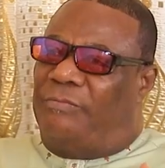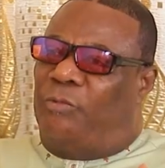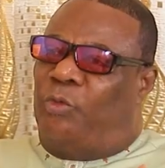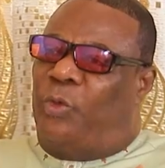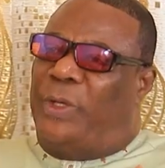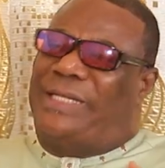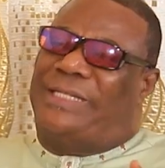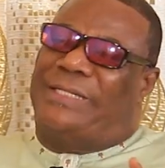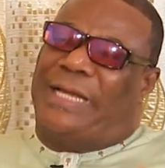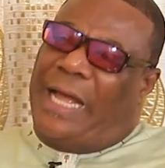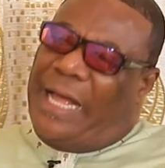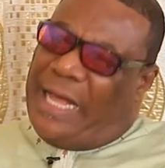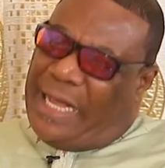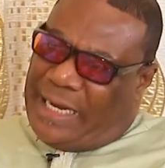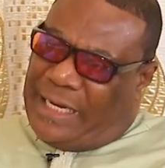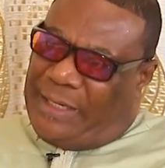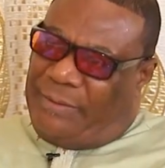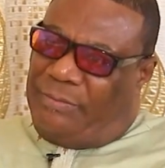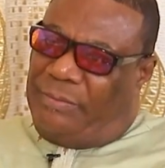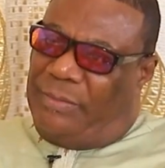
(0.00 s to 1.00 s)
with
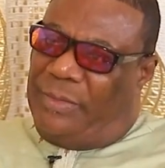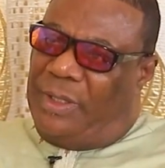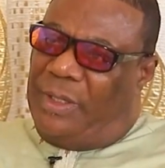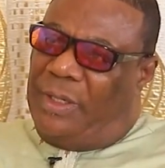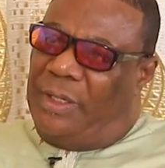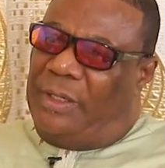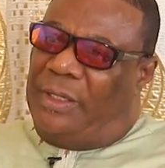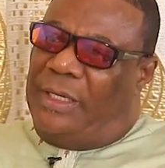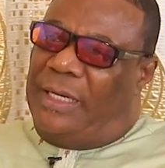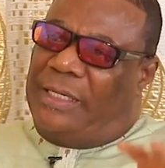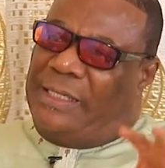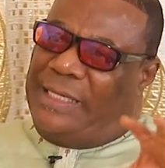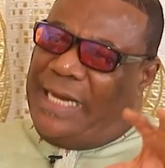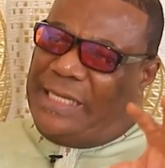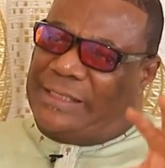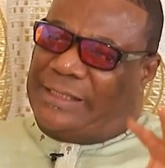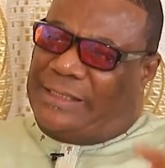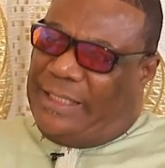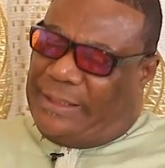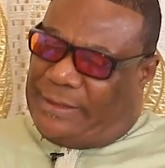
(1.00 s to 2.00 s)
time, the
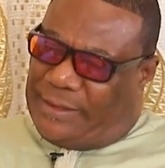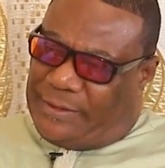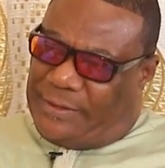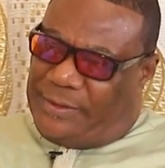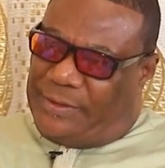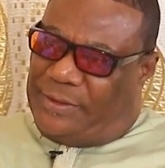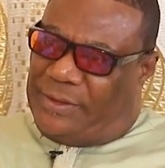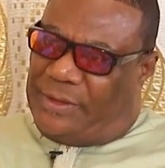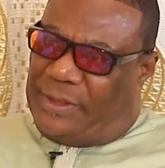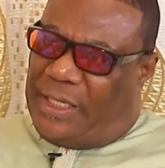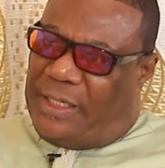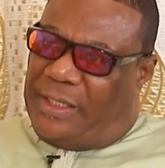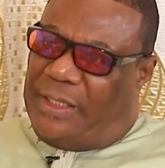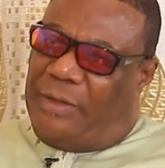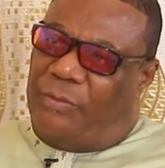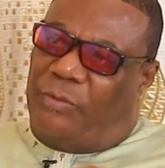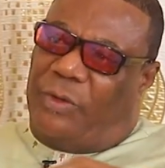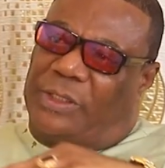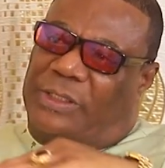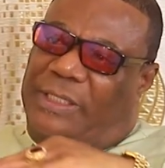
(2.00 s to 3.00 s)
dust settles and
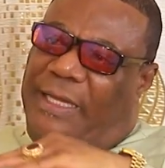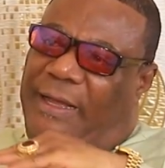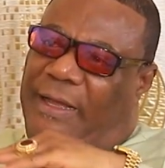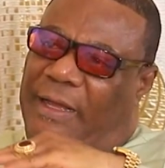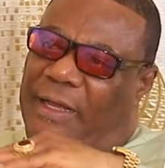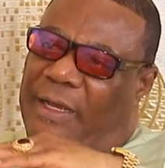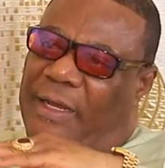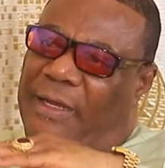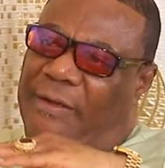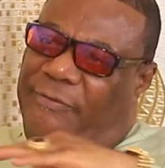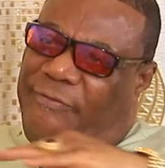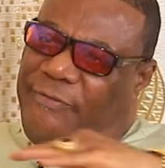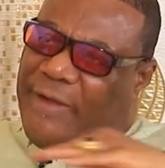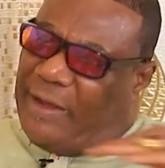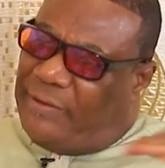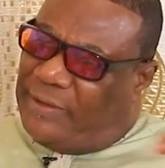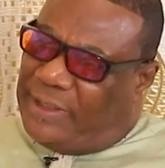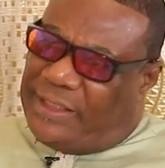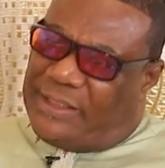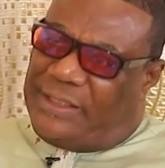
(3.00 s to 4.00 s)
the water
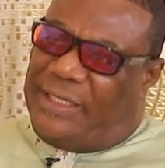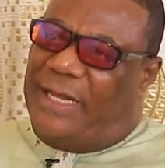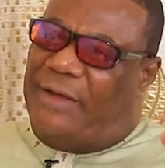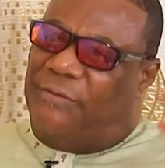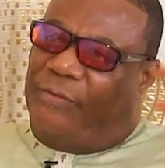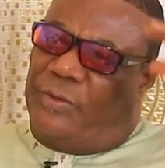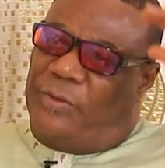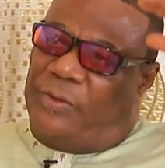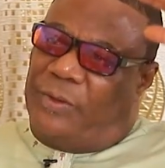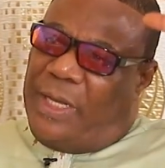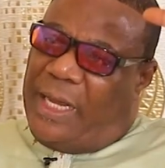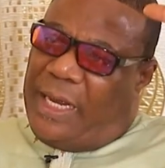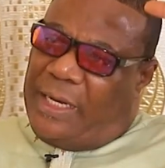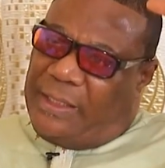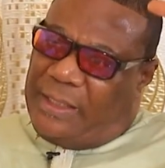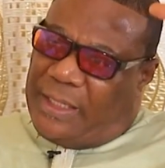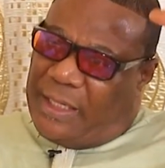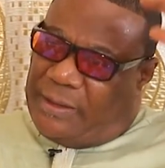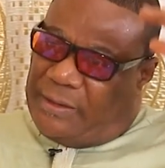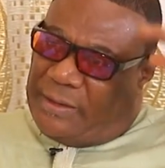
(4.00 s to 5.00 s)
found its level,
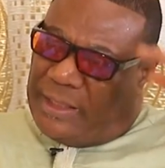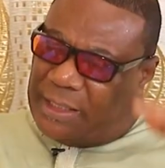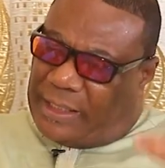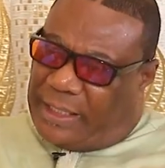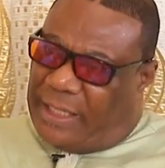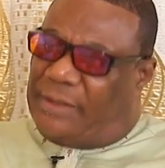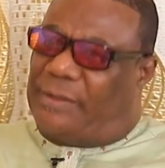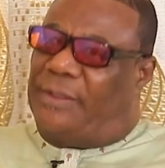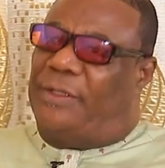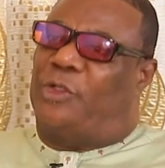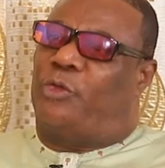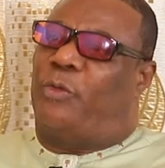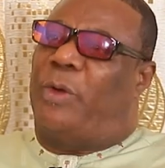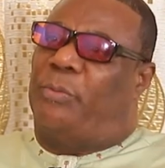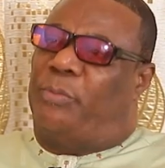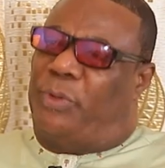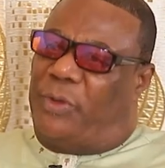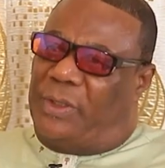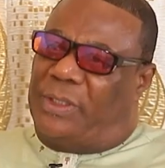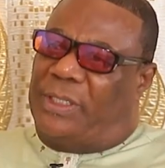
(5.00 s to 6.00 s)
and then the curtains
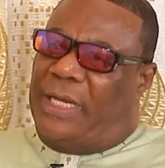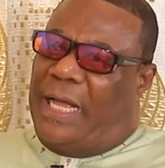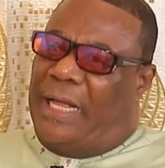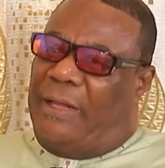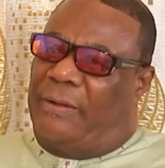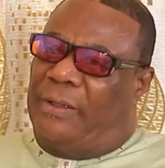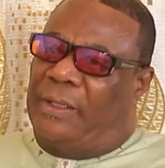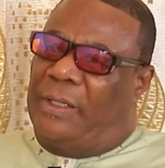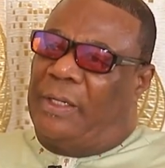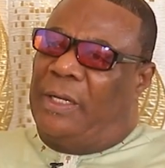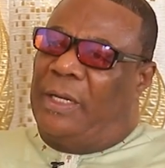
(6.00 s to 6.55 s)
were brought down.